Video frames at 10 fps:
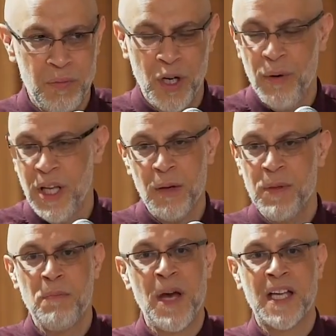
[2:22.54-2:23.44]
growing
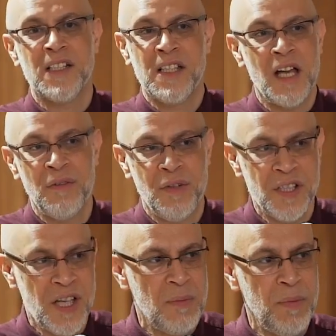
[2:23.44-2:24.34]
up in Pakistan, for
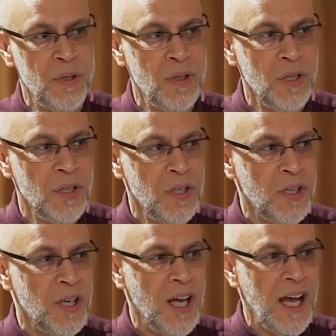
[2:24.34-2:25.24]
example,
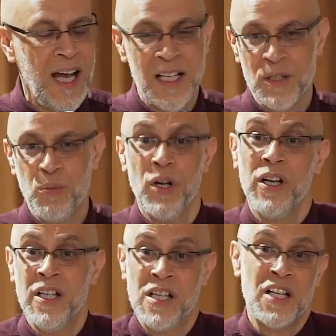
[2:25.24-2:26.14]
and what
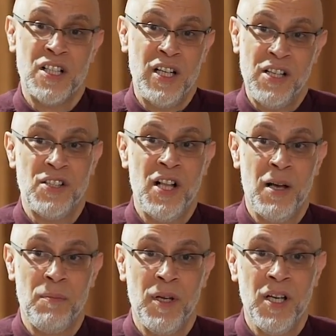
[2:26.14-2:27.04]
is actually
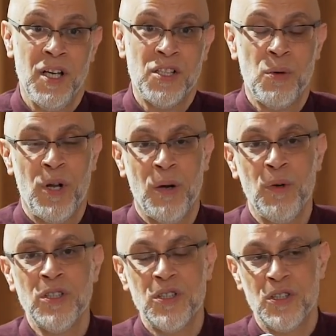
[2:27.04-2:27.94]
Islam. So what I
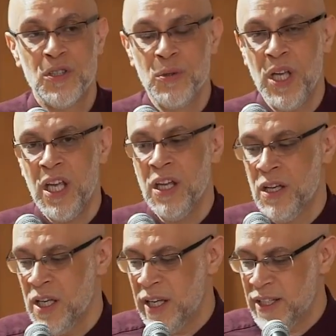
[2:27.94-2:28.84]
wanted to do
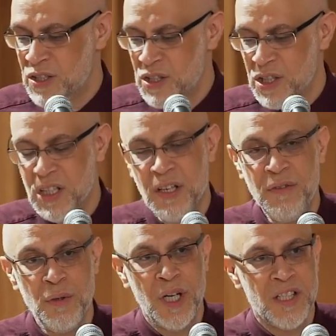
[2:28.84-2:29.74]
here is just to
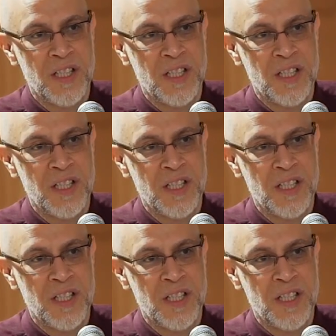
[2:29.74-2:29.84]
give you an